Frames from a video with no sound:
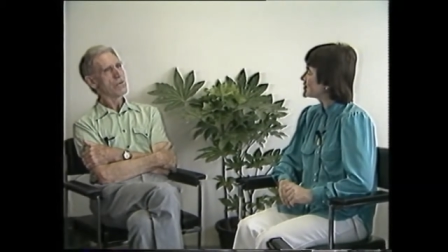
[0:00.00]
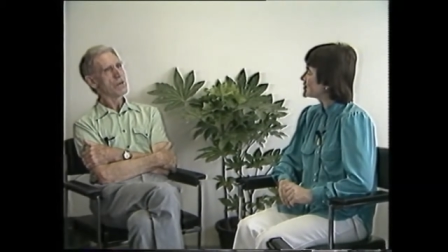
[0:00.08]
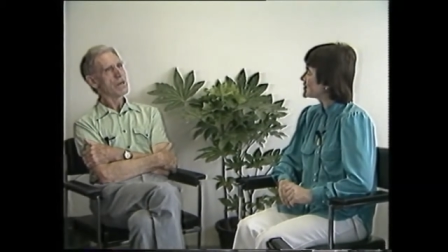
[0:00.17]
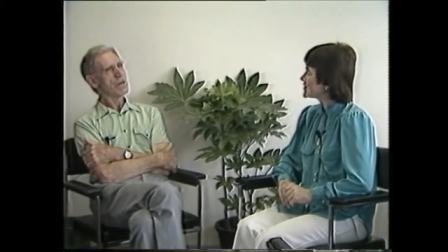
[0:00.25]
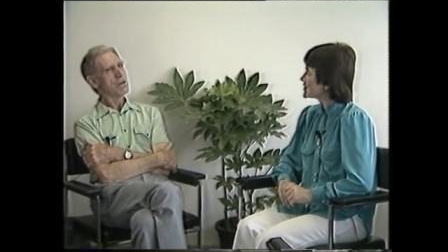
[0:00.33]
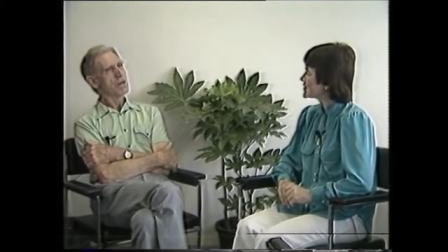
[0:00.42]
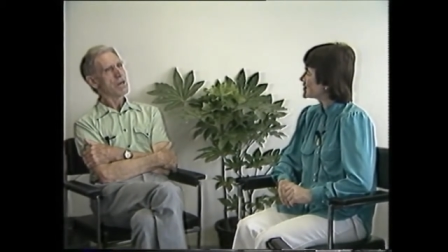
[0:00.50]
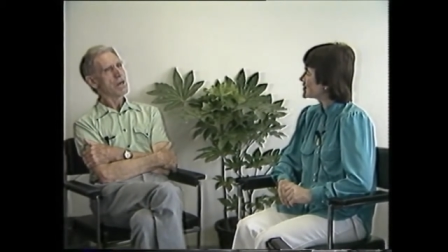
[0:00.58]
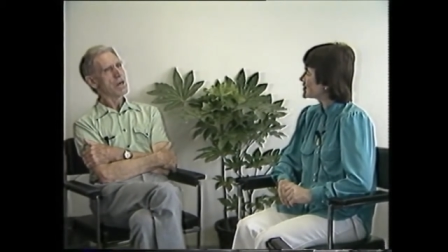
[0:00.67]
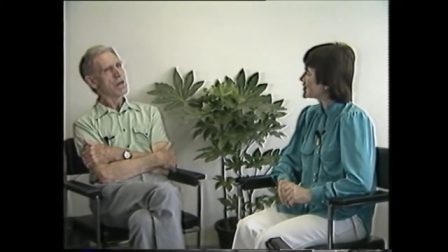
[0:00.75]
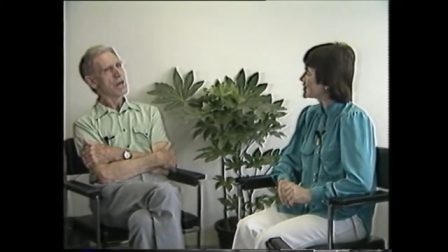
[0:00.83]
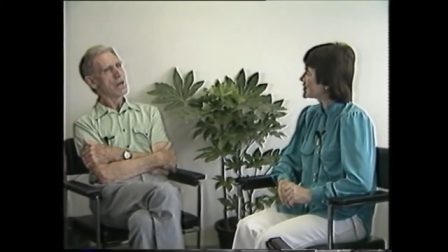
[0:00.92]
see,
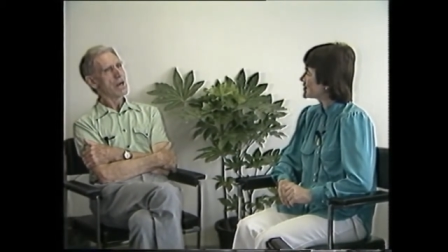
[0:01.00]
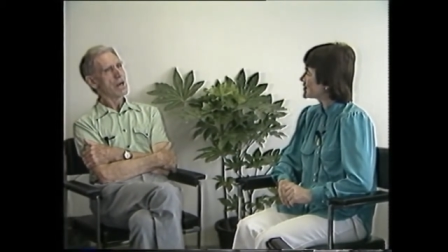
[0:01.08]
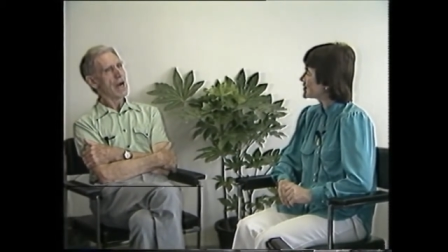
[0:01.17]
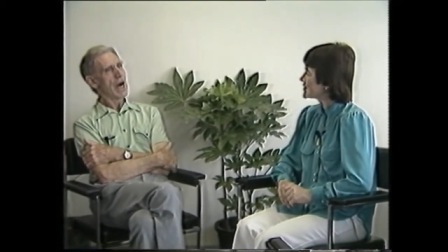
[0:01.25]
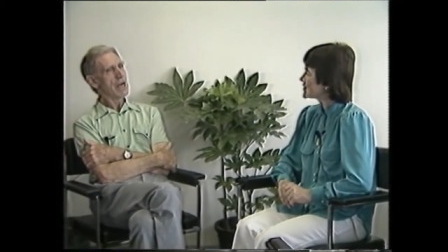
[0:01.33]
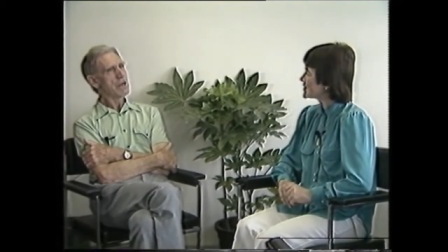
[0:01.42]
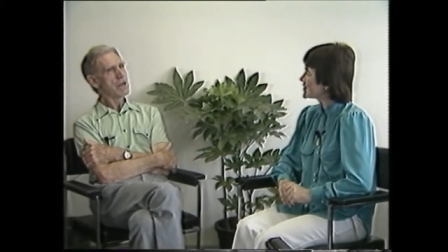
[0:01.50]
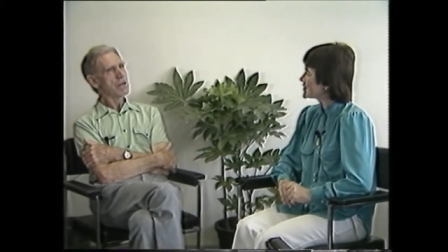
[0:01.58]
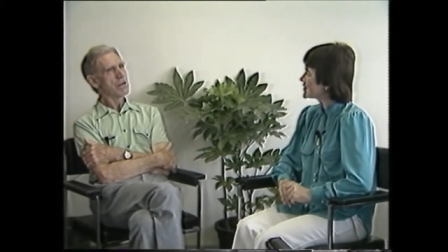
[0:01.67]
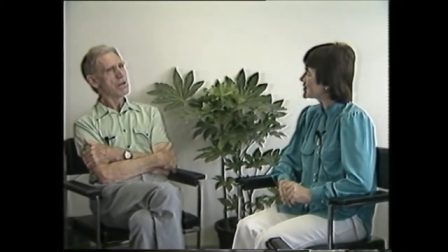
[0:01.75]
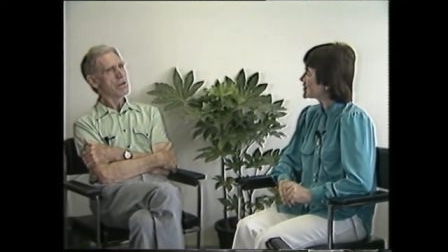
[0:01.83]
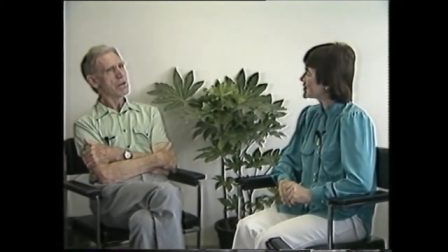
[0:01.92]
uh,
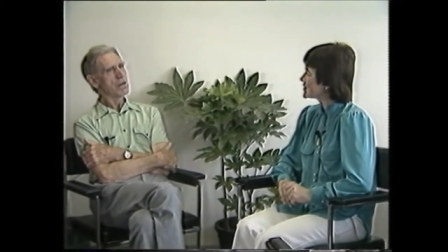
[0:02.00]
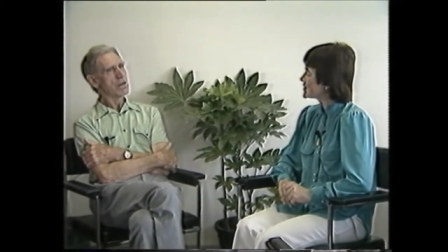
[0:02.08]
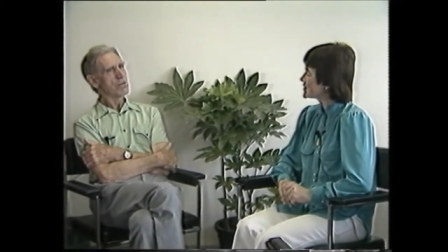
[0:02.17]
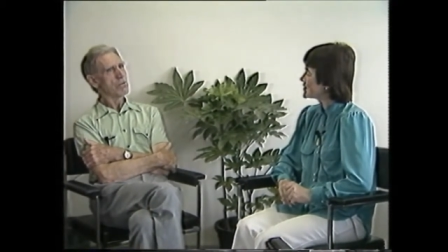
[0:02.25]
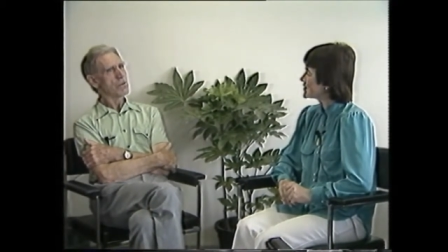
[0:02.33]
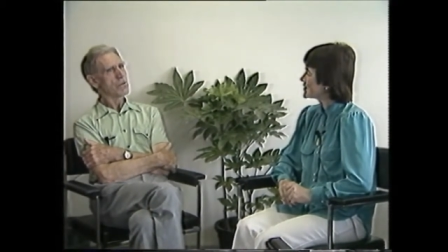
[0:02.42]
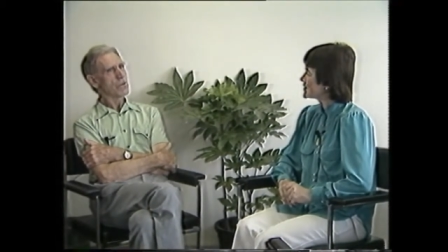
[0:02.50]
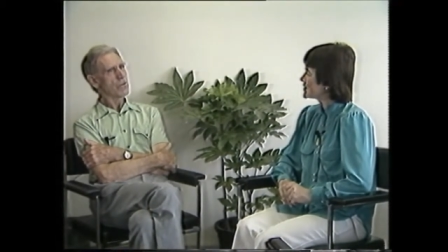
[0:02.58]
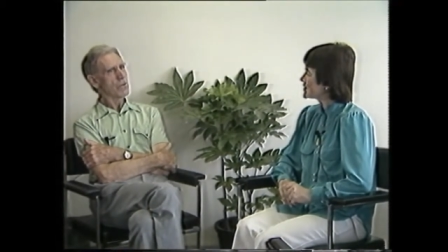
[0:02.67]
I was the